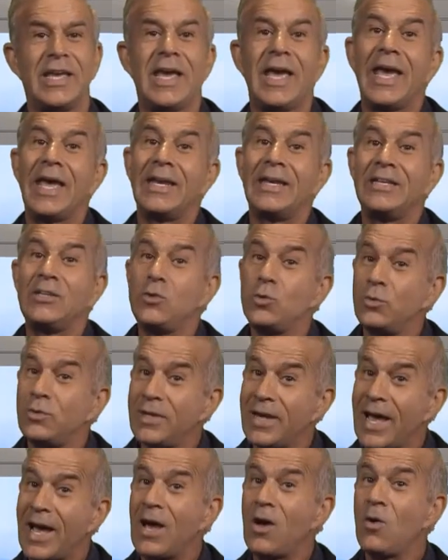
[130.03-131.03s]
and you
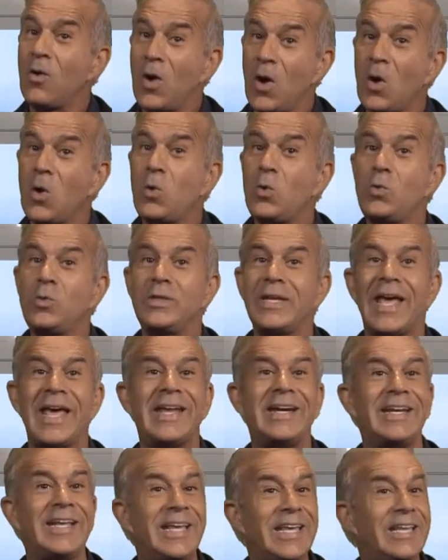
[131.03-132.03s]
now owned
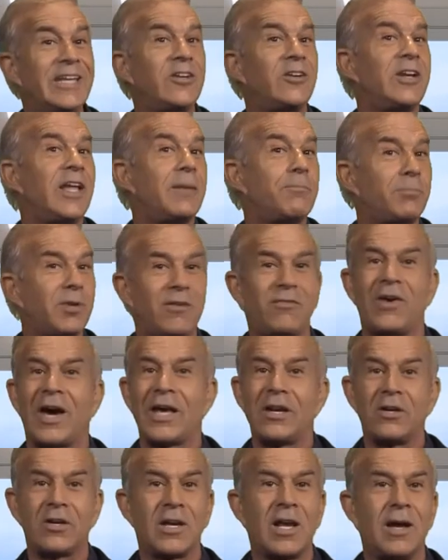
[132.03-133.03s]
an internet
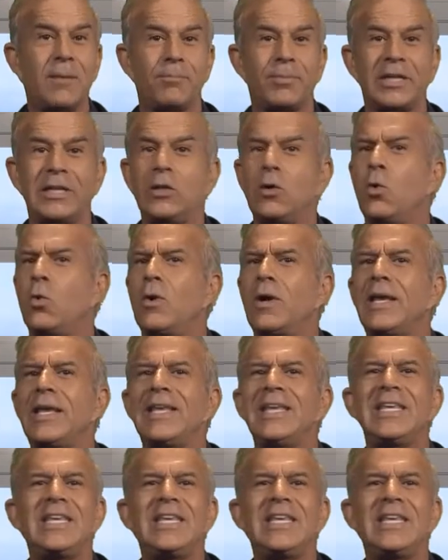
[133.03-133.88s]
provider company or an